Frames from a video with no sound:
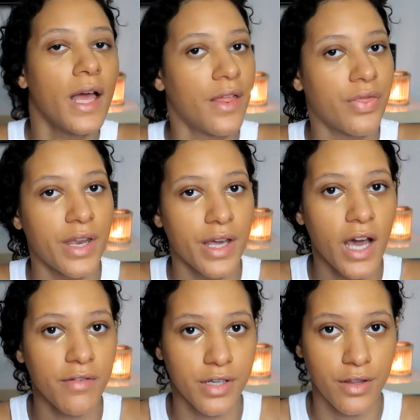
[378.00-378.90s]
And then I
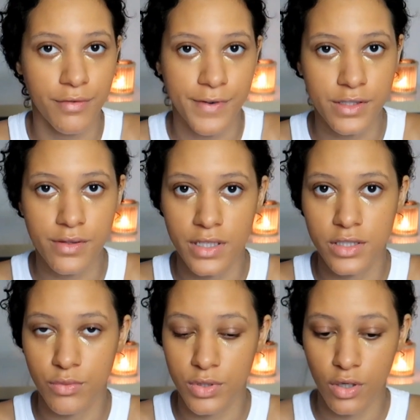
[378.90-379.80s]
have another friend
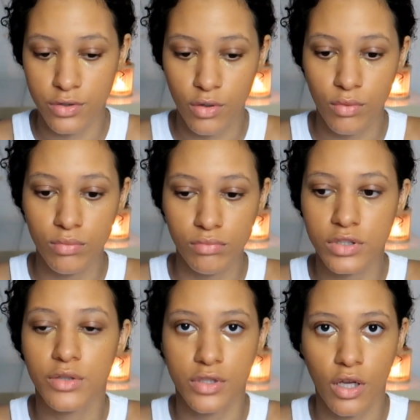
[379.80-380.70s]
that she was also
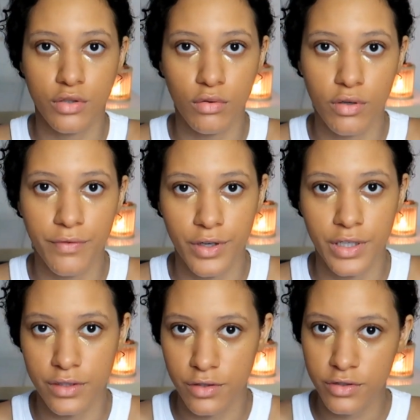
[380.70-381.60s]
looking for
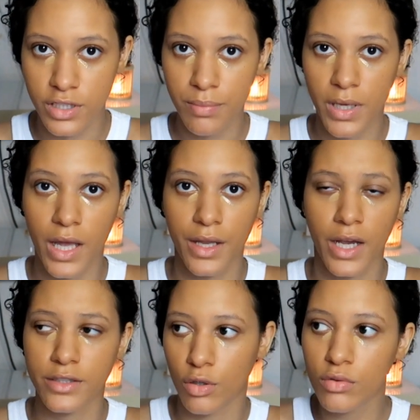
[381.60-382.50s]
an internship,
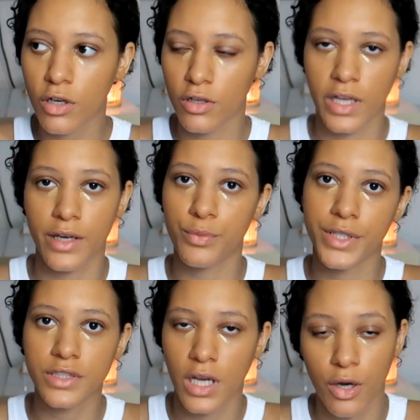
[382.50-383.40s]
and I told her like
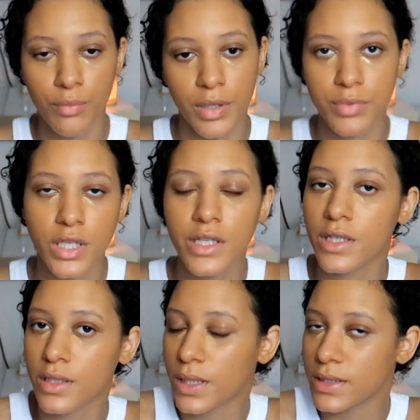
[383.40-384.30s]
reach out, maybe
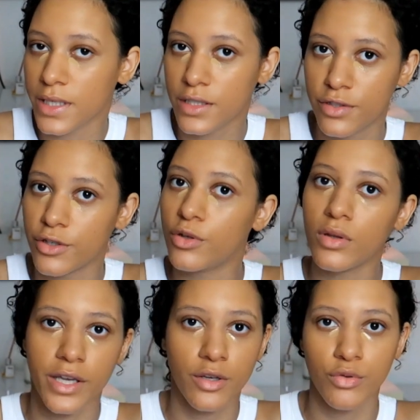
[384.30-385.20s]
she can take 2,
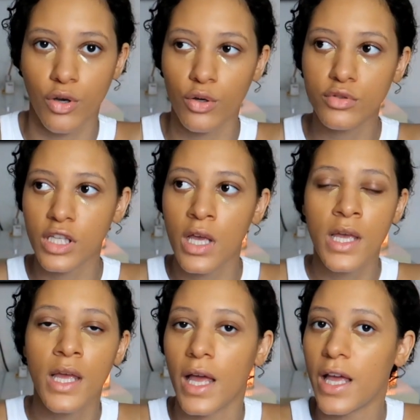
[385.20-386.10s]
like who knows.
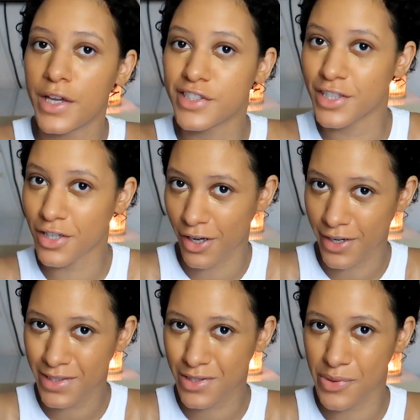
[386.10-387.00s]
And she got
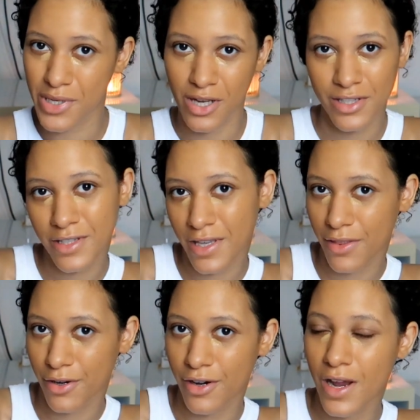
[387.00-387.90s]
it, so we got it
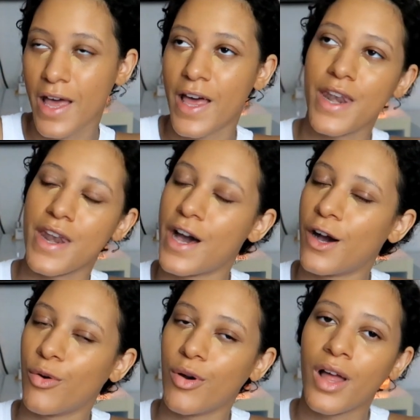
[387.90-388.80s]
together, and
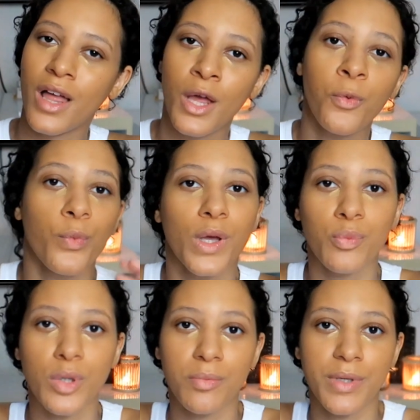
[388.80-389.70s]
now we
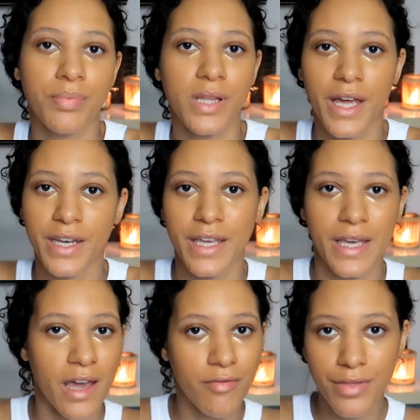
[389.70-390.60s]
will be
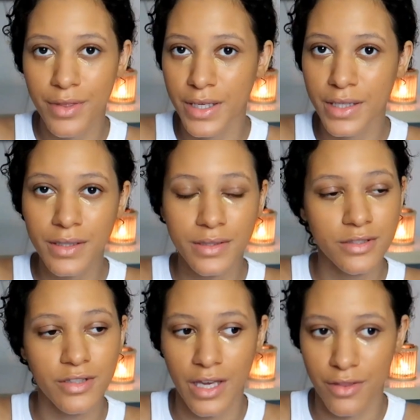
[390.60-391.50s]
planning everything
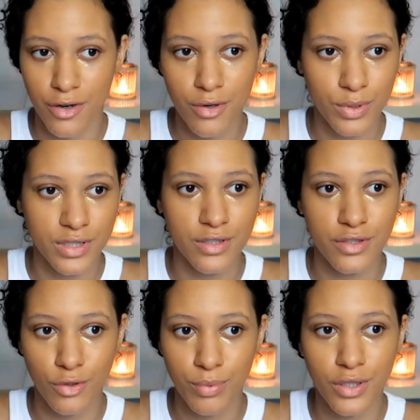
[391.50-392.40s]
together, which is
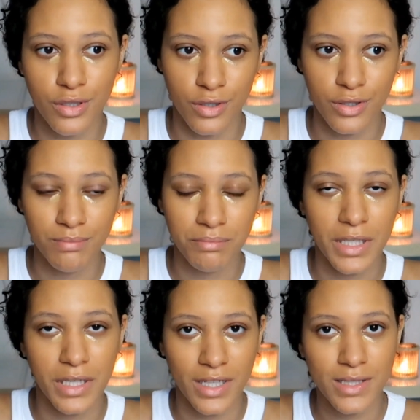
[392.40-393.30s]
super good
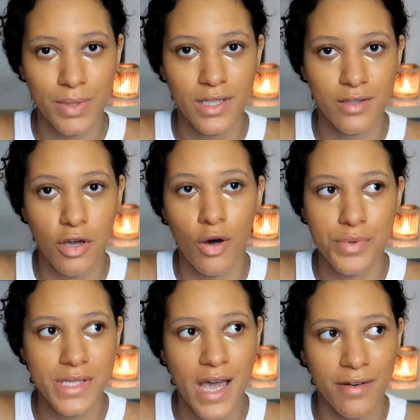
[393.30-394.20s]
and nice because you
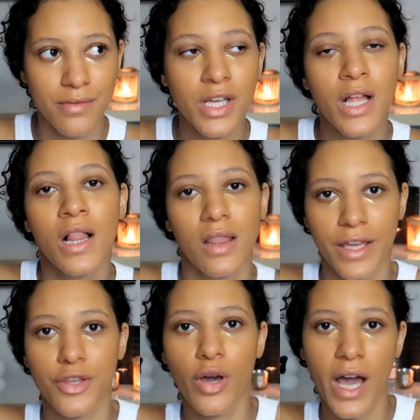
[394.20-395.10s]
always have,
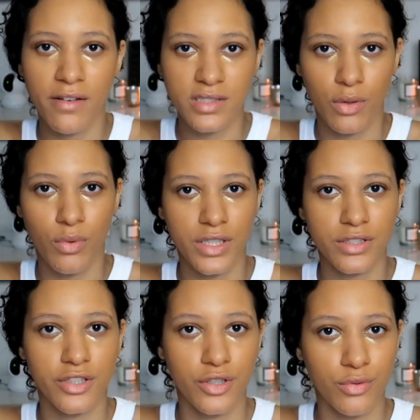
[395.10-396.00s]
like, you have
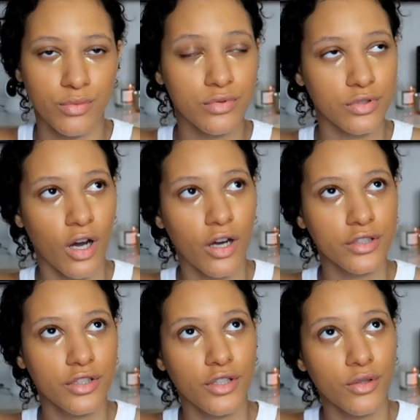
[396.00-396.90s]
someone to
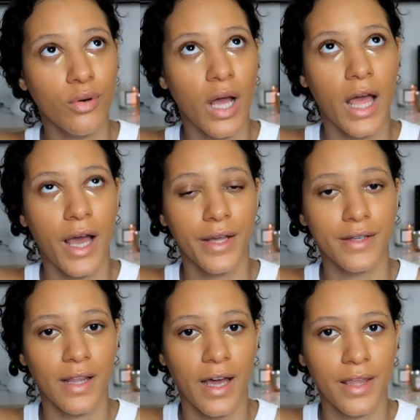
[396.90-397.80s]
talk to,
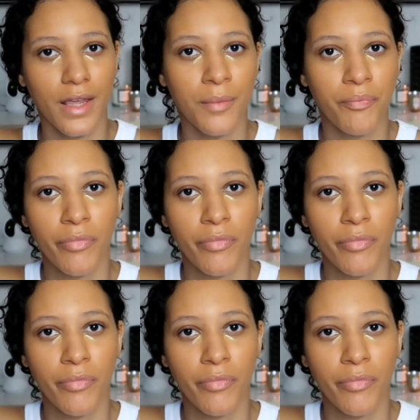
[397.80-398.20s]
and like